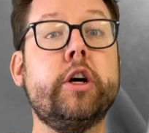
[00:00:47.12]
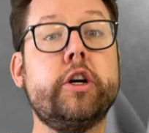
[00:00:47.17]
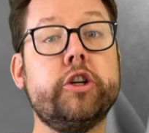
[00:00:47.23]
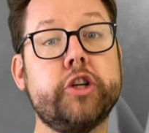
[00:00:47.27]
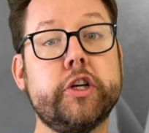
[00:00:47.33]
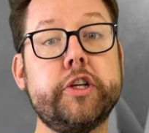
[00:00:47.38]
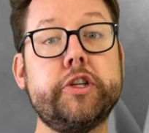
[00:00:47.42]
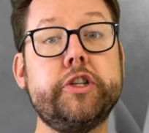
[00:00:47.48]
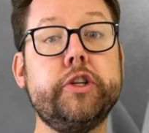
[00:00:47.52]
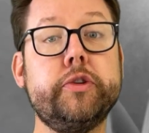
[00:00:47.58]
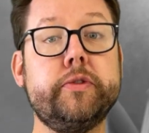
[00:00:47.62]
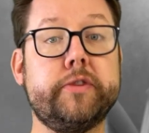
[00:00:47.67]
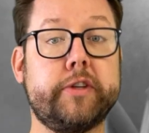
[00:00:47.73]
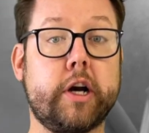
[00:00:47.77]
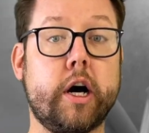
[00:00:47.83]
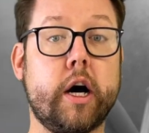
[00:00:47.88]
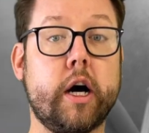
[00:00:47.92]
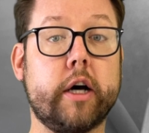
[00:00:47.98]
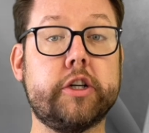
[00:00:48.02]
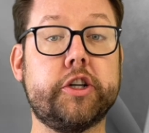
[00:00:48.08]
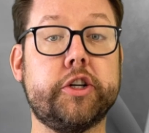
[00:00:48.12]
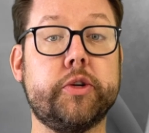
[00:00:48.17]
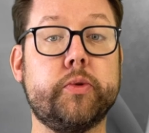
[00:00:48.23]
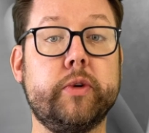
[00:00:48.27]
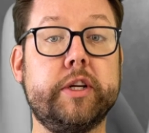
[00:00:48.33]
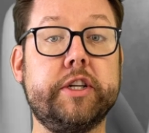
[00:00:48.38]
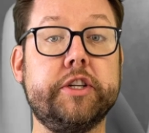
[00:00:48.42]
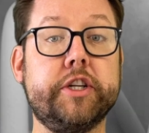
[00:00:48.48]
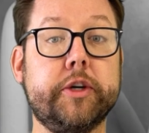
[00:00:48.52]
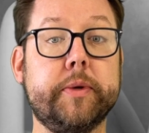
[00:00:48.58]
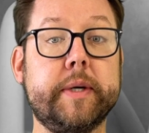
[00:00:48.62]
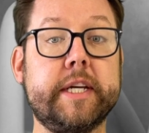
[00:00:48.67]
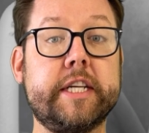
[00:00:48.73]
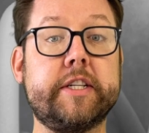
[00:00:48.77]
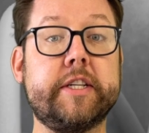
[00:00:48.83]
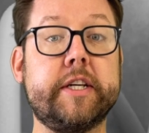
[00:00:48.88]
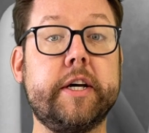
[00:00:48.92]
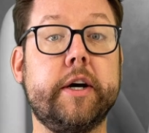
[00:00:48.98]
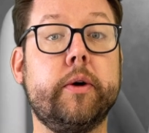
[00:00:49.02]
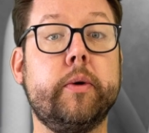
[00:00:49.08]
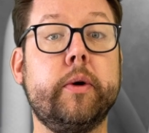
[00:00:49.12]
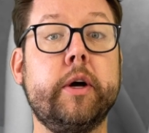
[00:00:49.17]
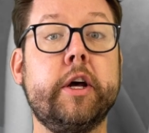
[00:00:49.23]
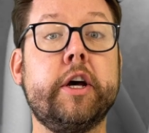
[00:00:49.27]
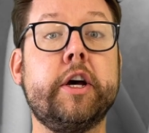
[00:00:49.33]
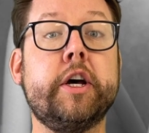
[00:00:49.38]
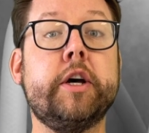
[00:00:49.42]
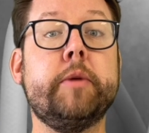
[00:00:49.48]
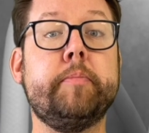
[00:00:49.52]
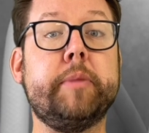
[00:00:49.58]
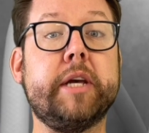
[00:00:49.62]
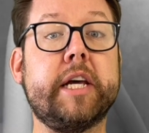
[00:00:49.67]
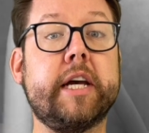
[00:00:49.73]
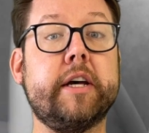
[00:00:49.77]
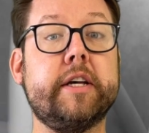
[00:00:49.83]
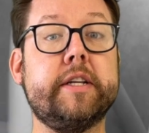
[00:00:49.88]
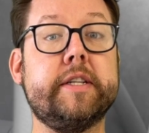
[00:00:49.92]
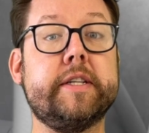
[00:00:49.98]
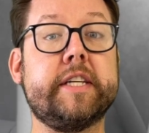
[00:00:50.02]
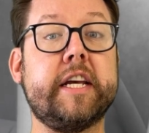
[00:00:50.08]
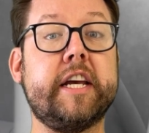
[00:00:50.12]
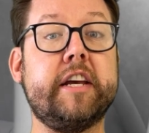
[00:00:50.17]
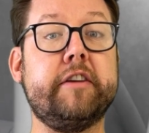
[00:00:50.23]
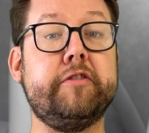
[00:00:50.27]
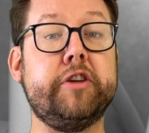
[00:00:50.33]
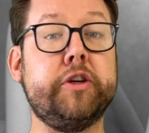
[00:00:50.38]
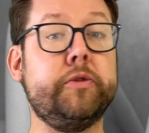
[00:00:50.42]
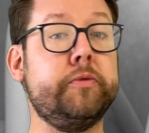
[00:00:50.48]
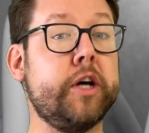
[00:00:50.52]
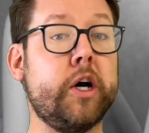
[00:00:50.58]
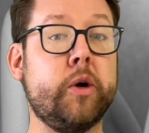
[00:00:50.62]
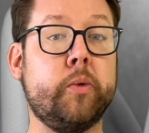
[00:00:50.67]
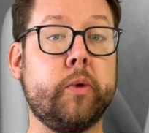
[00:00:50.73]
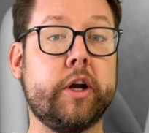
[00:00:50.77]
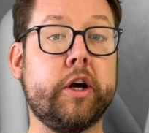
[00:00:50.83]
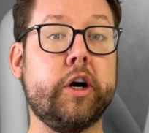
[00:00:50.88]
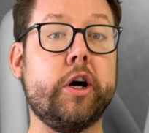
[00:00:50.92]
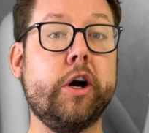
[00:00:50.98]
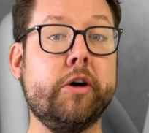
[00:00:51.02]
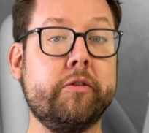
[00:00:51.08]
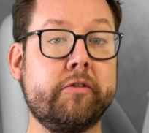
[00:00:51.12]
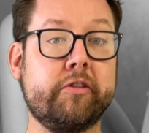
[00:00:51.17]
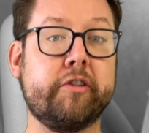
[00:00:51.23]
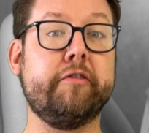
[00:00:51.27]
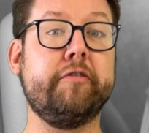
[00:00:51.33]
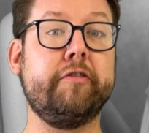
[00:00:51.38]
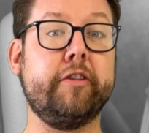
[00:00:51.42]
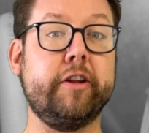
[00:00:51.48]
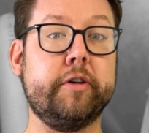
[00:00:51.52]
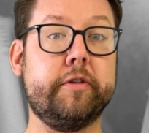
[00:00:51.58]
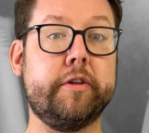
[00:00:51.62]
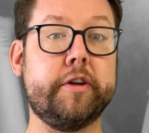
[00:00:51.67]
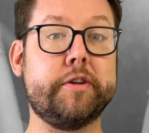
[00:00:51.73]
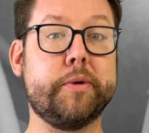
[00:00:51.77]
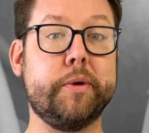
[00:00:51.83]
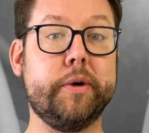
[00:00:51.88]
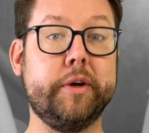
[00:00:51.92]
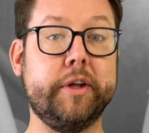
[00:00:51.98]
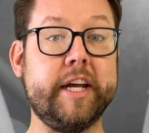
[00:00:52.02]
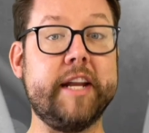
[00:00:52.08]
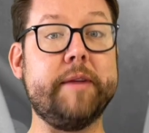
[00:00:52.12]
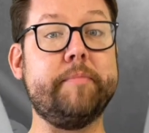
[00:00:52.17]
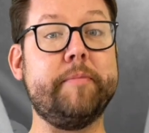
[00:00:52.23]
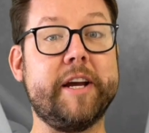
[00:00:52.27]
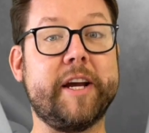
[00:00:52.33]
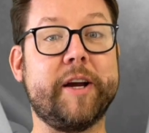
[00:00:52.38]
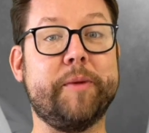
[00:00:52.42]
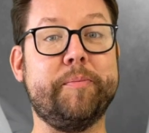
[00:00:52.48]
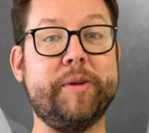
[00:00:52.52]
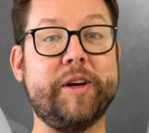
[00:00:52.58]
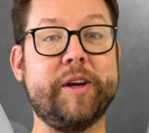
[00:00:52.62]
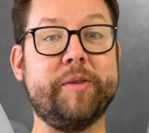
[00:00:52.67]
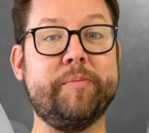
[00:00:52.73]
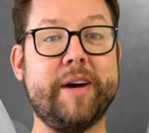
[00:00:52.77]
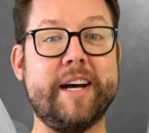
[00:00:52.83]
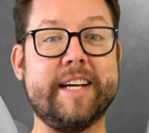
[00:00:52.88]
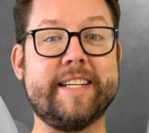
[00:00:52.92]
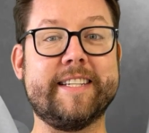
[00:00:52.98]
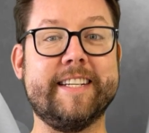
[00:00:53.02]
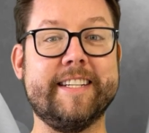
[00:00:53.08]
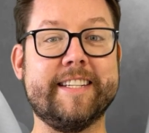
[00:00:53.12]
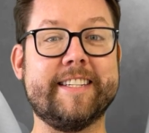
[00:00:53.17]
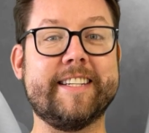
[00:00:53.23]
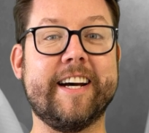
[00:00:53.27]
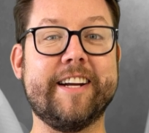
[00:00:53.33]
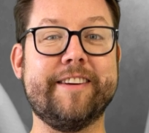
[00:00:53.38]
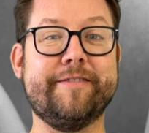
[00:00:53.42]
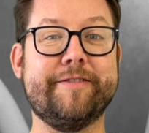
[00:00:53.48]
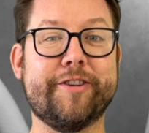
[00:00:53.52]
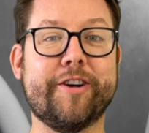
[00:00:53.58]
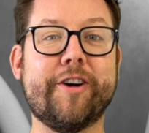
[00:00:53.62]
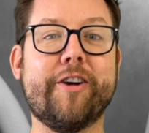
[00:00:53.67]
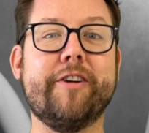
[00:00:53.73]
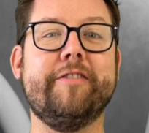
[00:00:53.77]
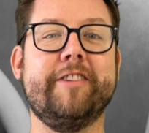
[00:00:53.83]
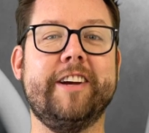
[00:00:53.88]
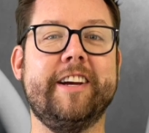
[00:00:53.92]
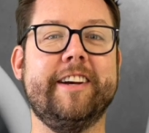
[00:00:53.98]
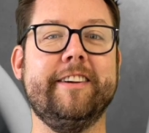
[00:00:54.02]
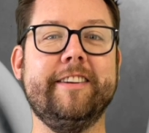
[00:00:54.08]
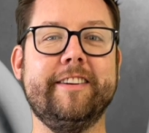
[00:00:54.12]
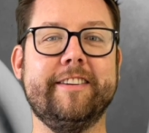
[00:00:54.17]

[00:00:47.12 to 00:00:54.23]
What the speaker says: Just use caution when doing so, because if you don't want to overflow the toilet and make a big mess inside of your RV.